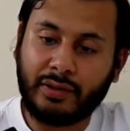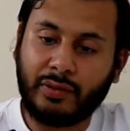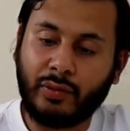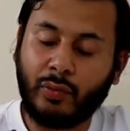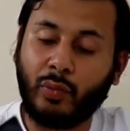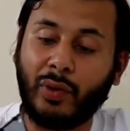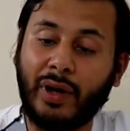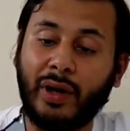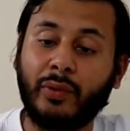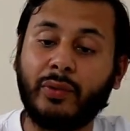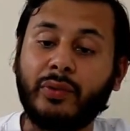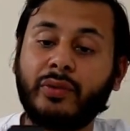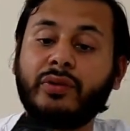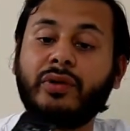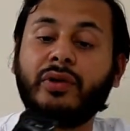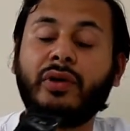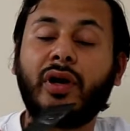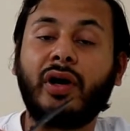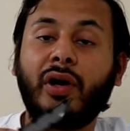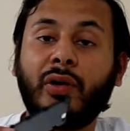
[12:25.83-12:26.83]
Wow.
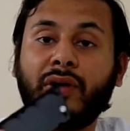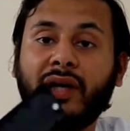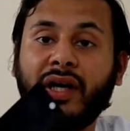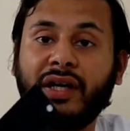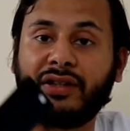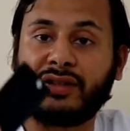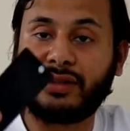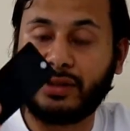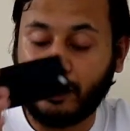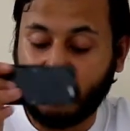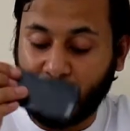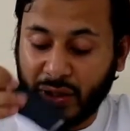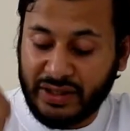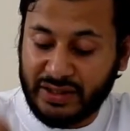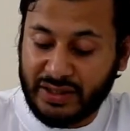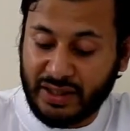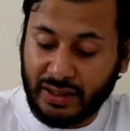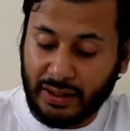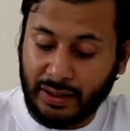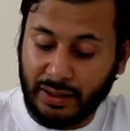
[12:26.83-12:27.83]
Okay, so
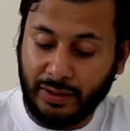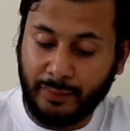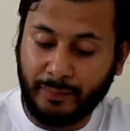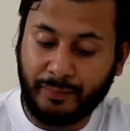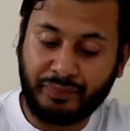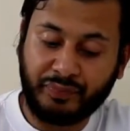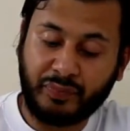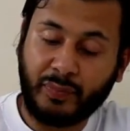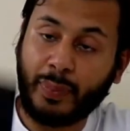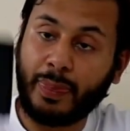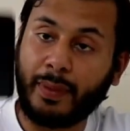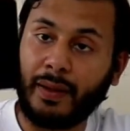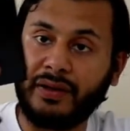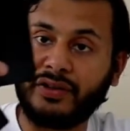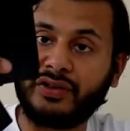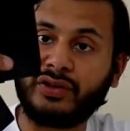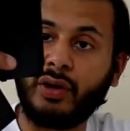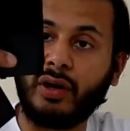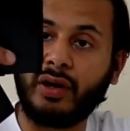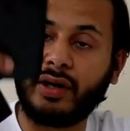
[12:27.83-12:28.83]
basically,
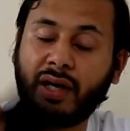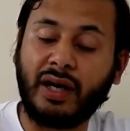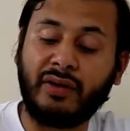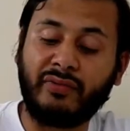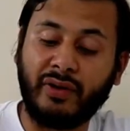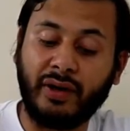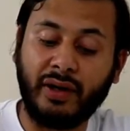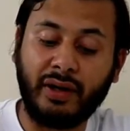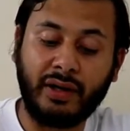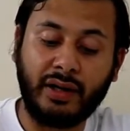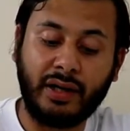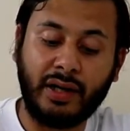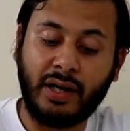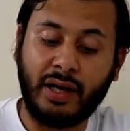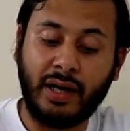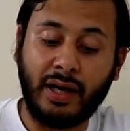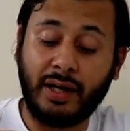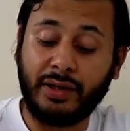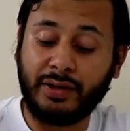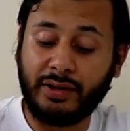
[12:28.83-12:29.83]
it's got a cover.
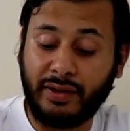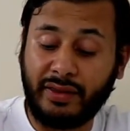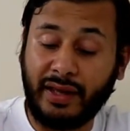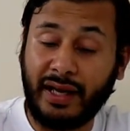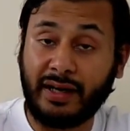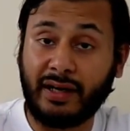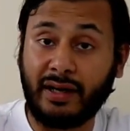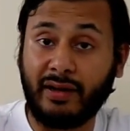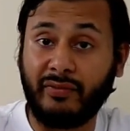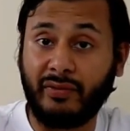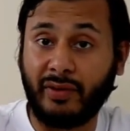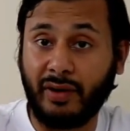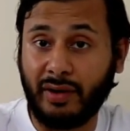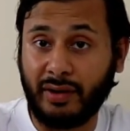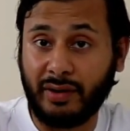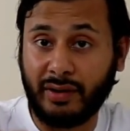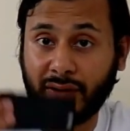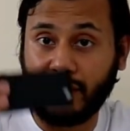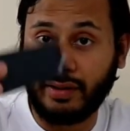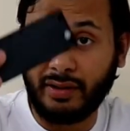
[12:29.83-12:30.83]
Under that cover,
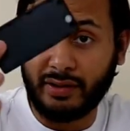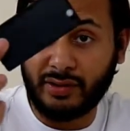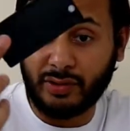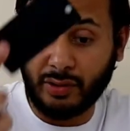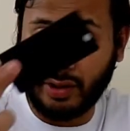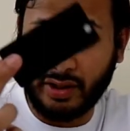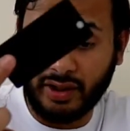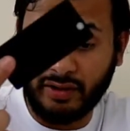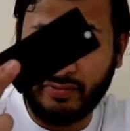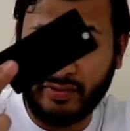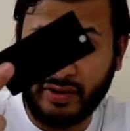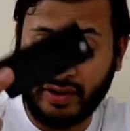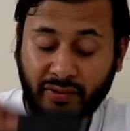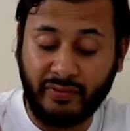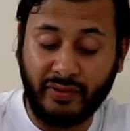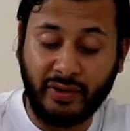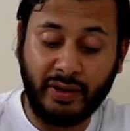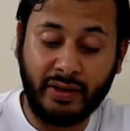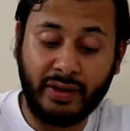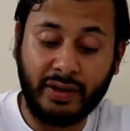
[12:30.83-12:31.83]
it's got another
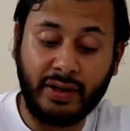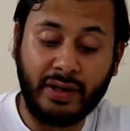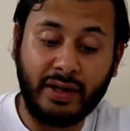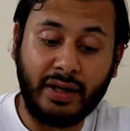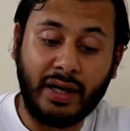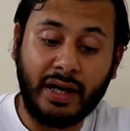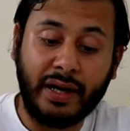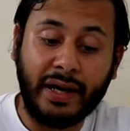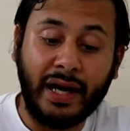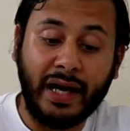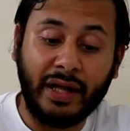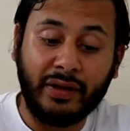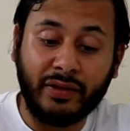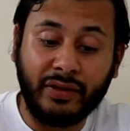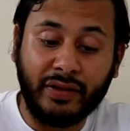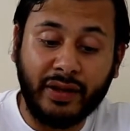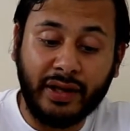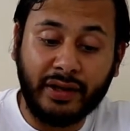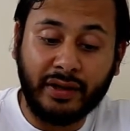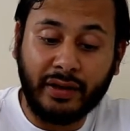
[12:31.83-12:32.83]
cover, and
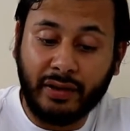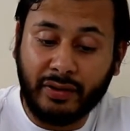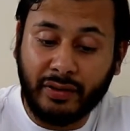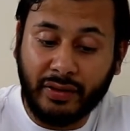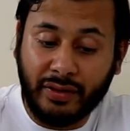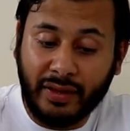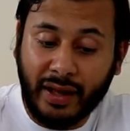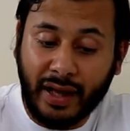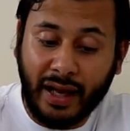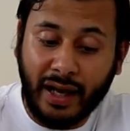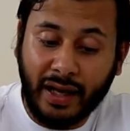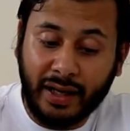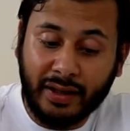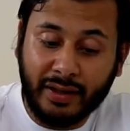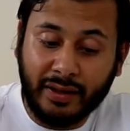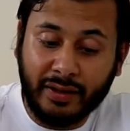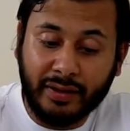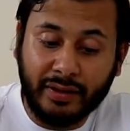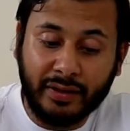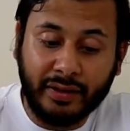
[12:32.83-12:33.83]
then under that,
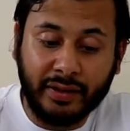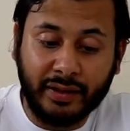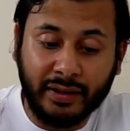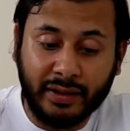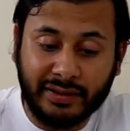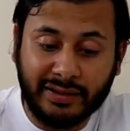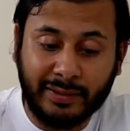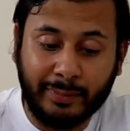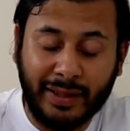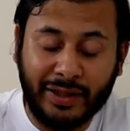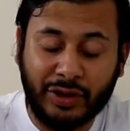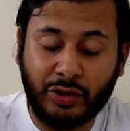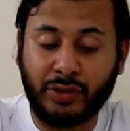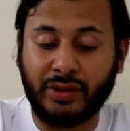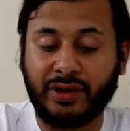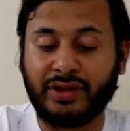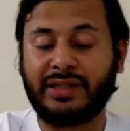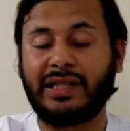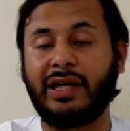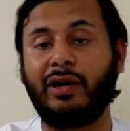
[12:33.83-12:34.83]
it's the battery
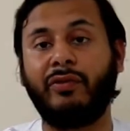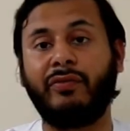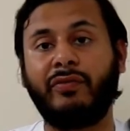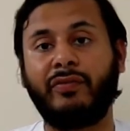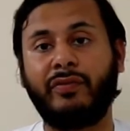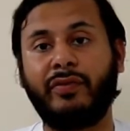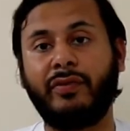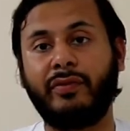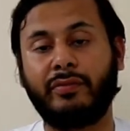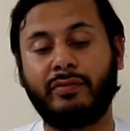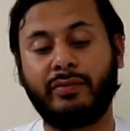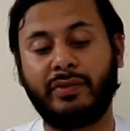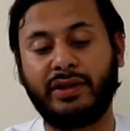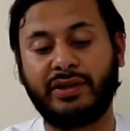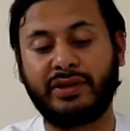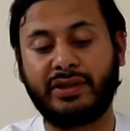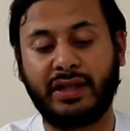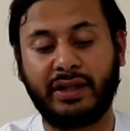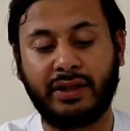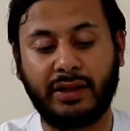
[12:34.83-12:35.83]
itself.
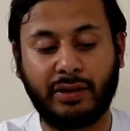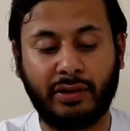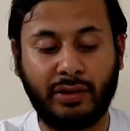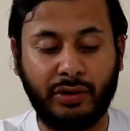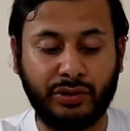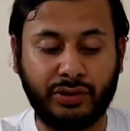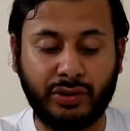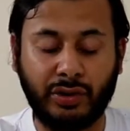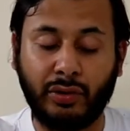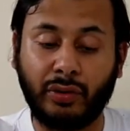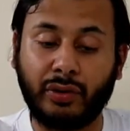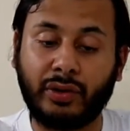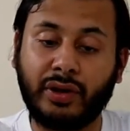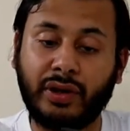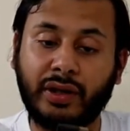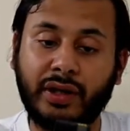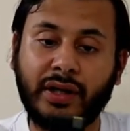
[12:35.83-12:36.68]
Let's take a closer look.